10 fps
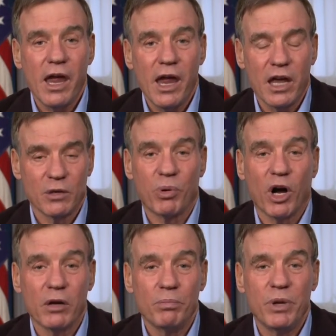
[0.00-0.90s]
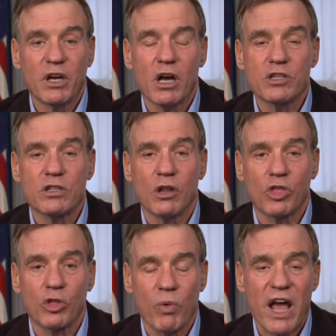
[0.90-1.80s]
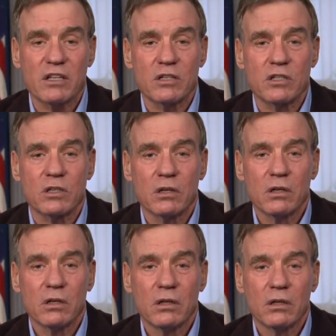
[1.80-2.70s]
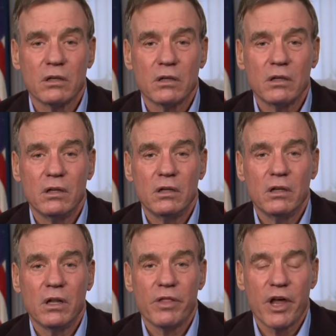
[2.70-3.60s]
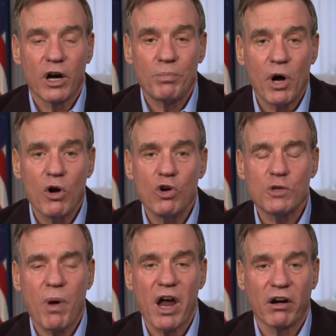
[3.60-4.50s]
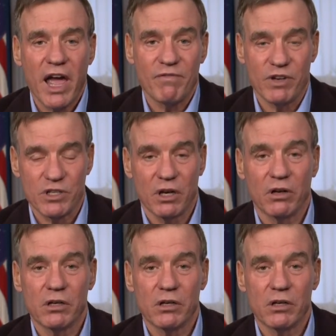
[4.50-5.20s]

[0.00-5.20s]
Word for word: and abroad, because the threats that are posed by our adversaries